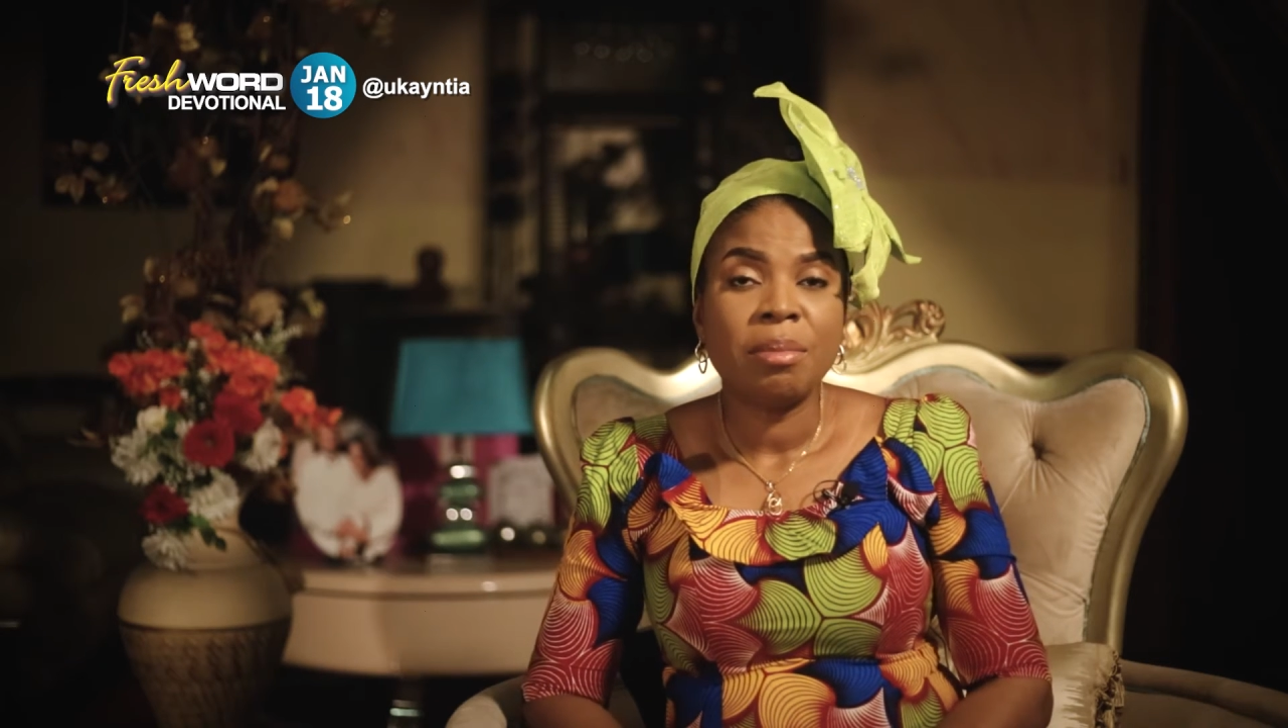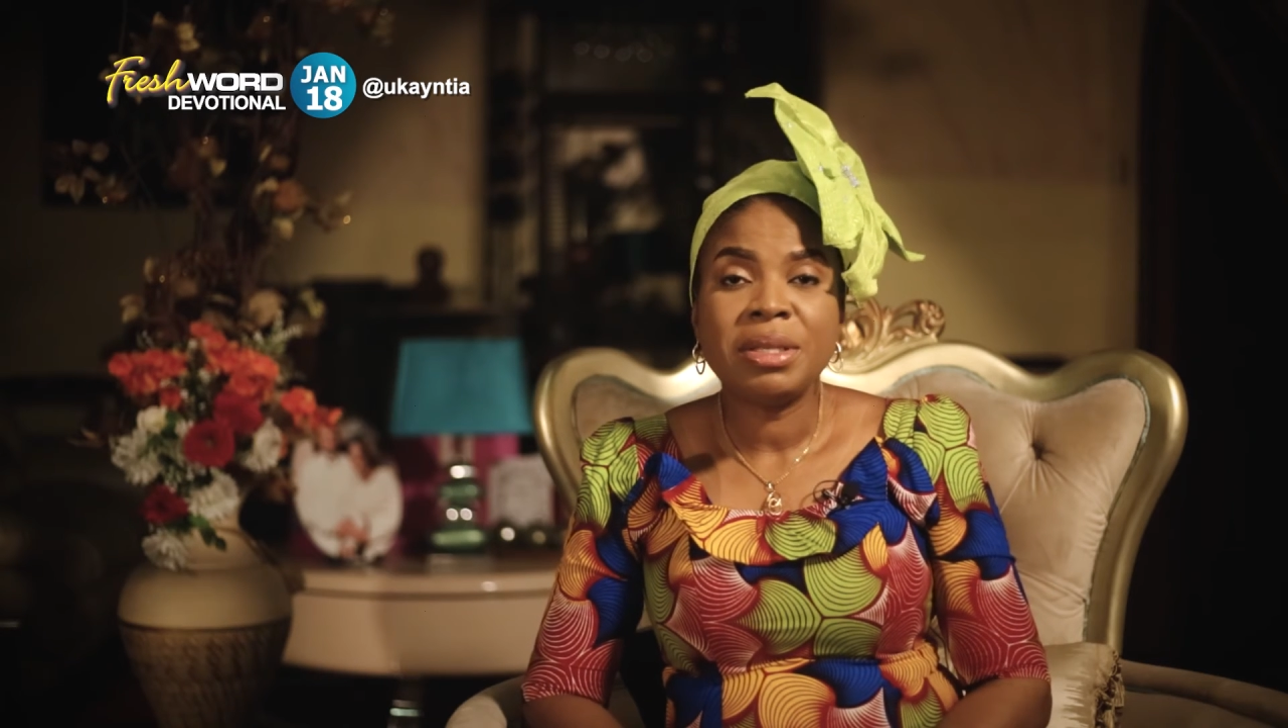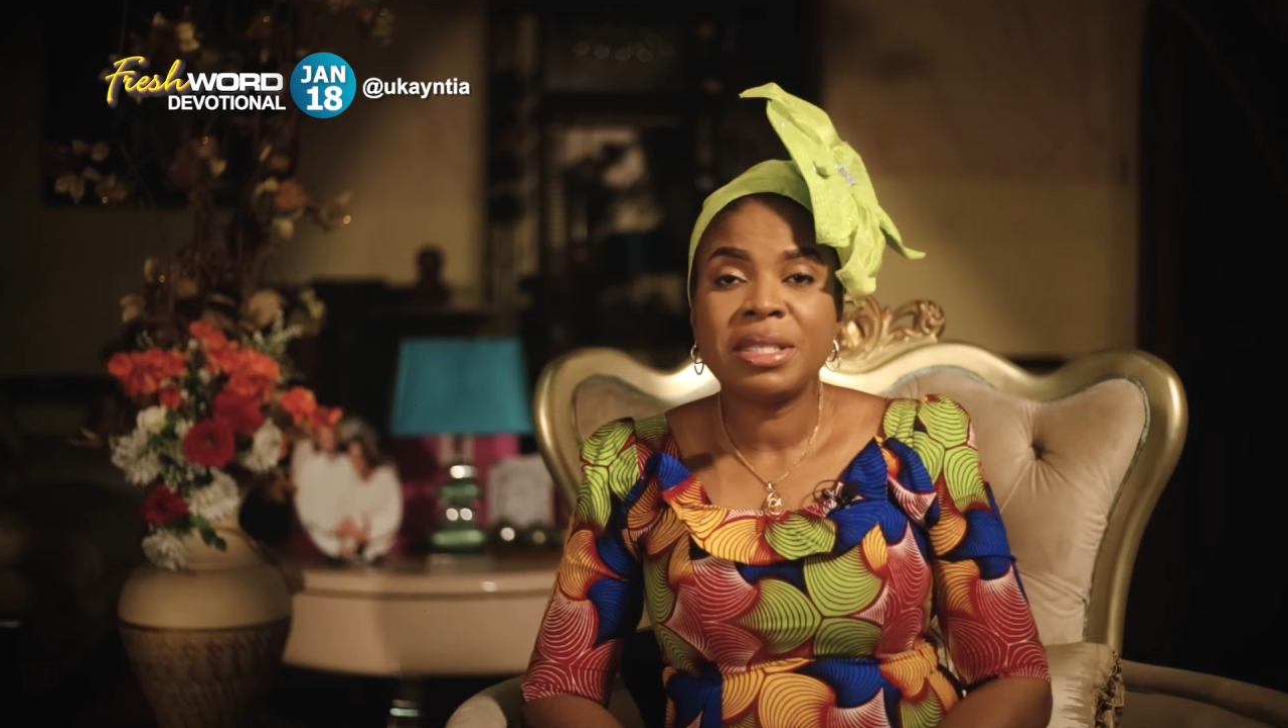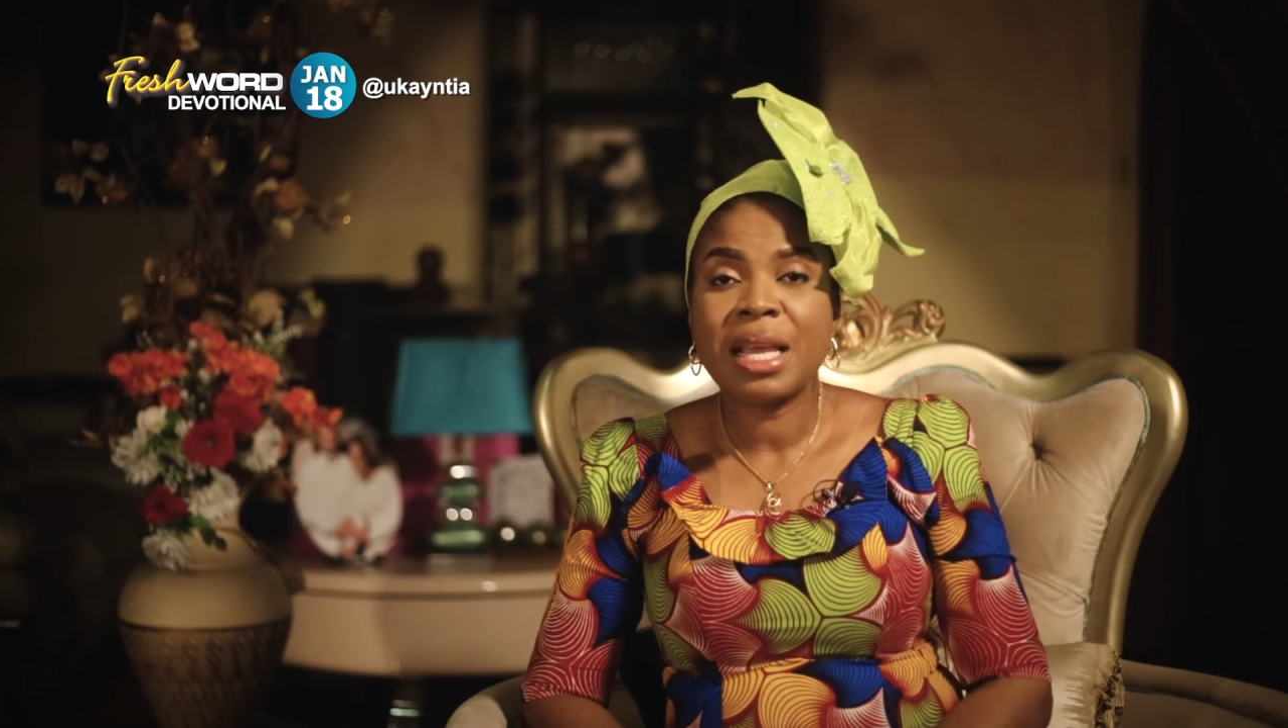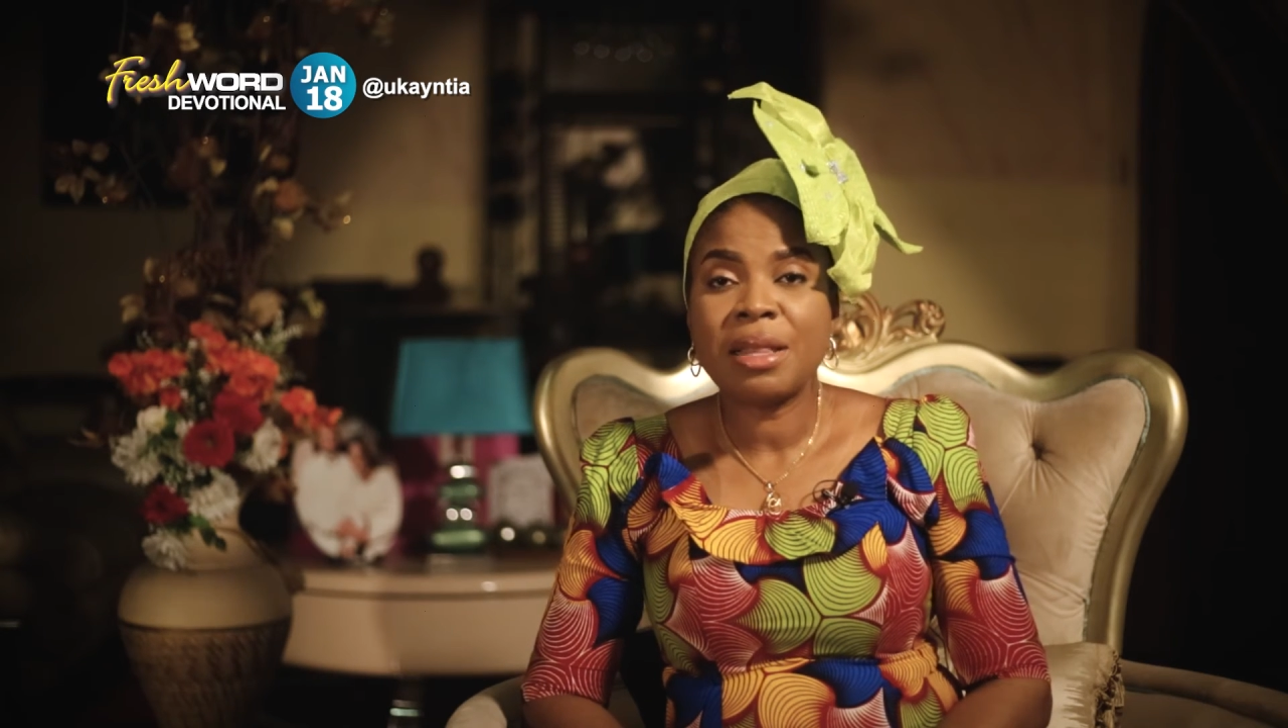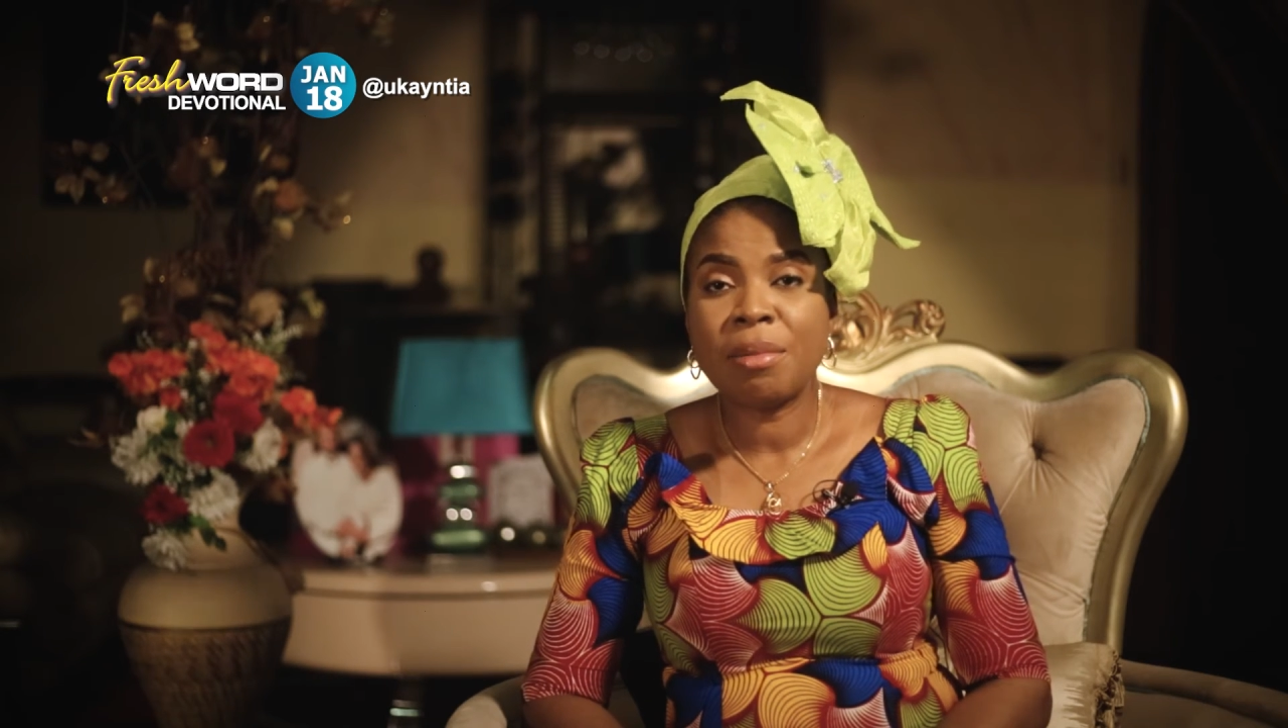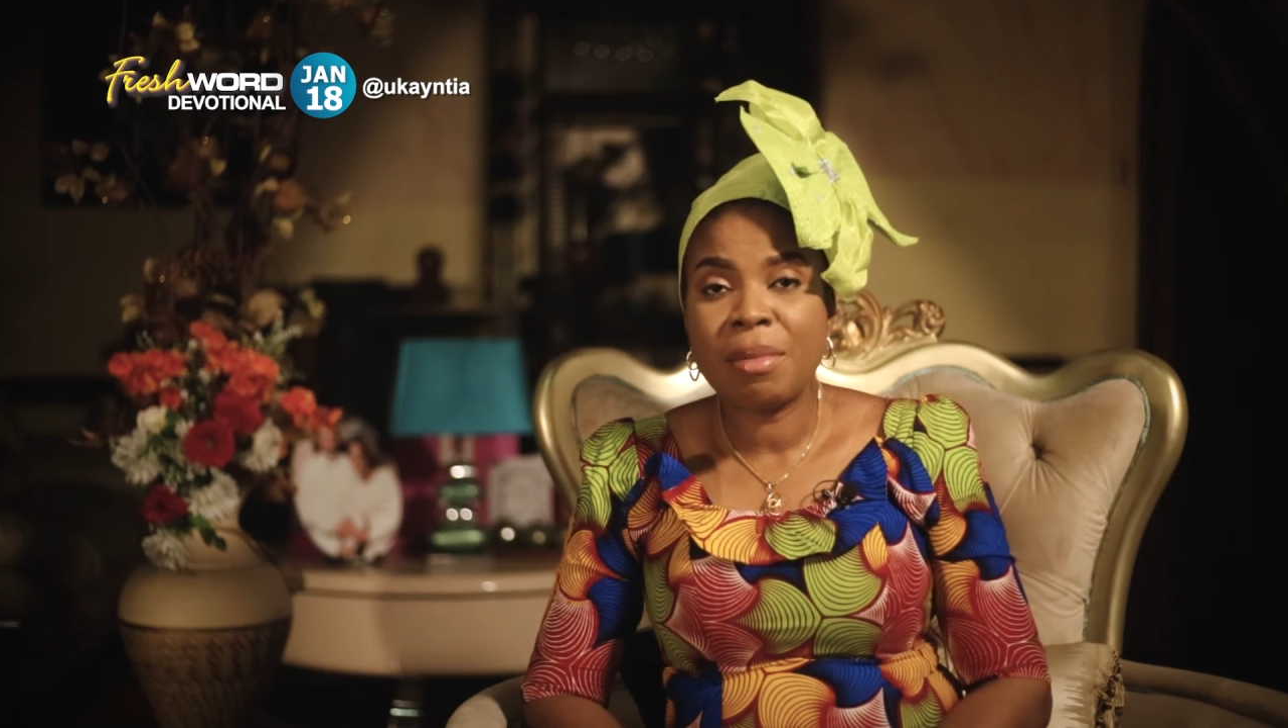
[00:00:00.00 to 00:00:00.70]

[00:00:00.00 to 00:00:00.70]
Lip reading: please get the